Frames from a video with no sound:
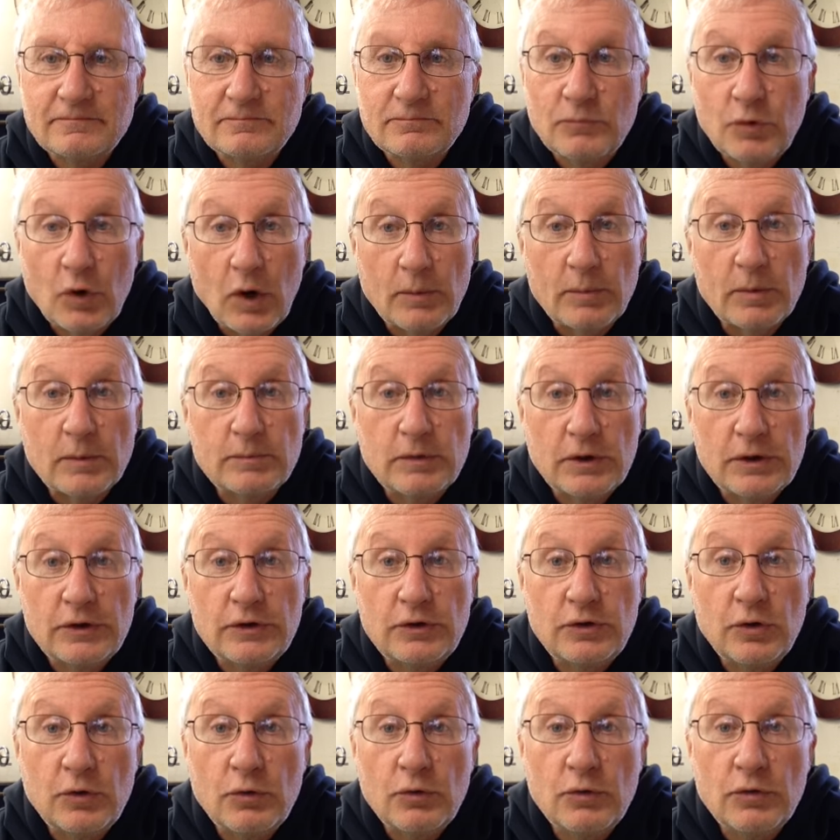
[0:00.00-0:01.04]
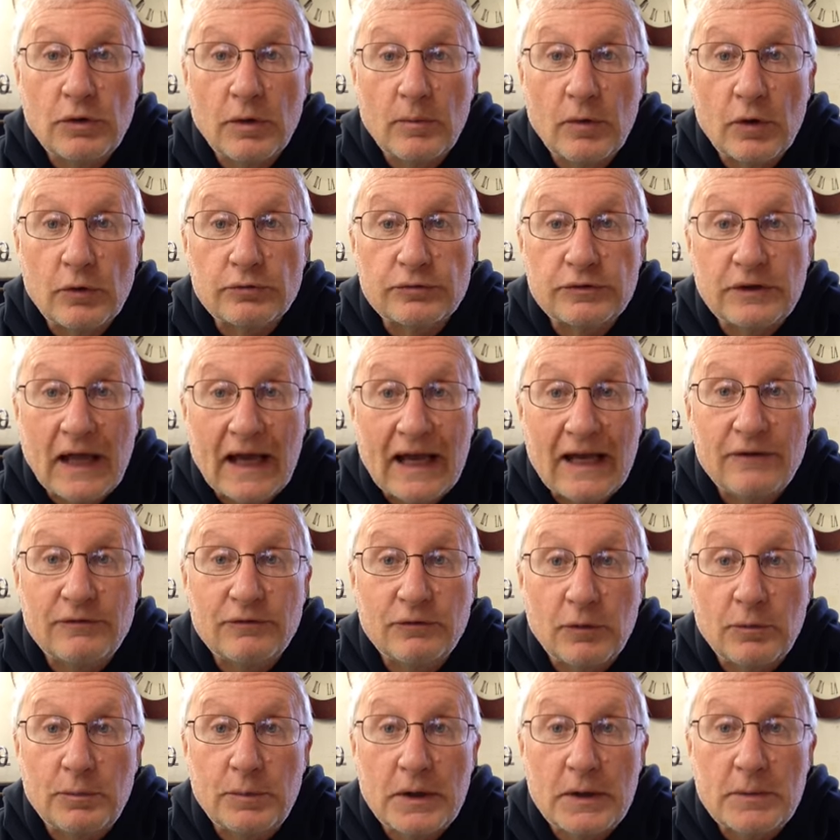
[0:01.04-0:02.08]
Probably two of the most
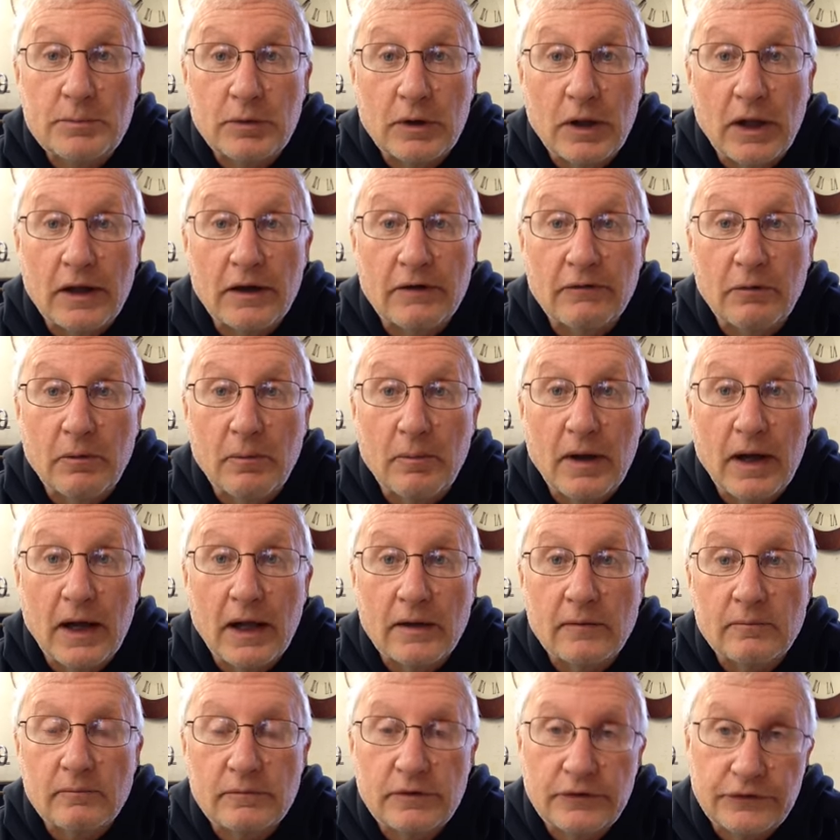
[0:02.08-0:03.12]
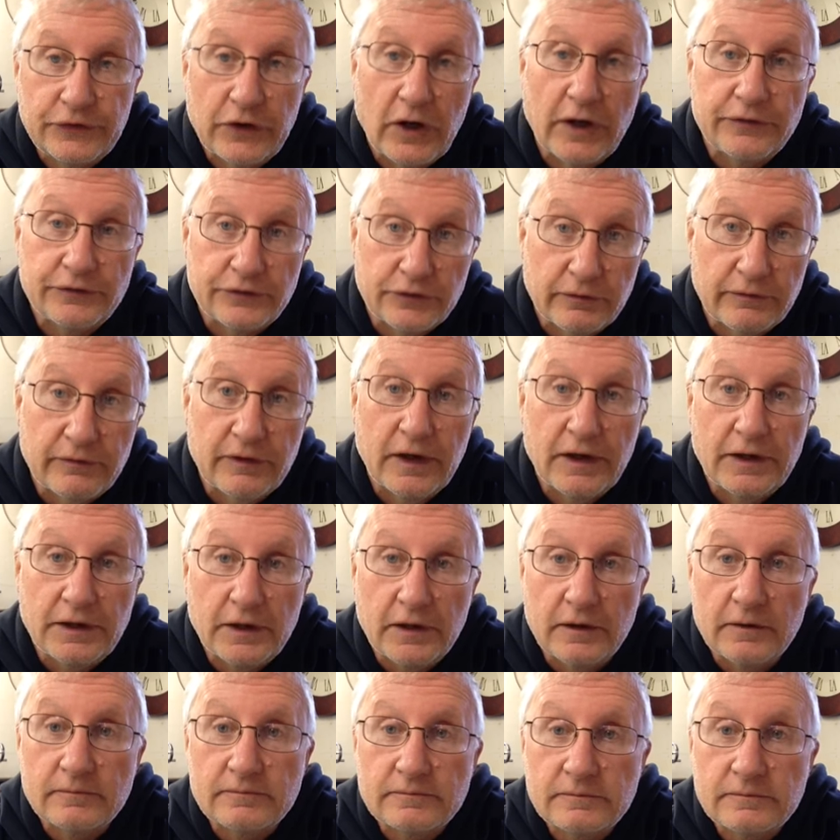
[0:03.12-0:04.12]
hateful people I ever met, besides Sylvania.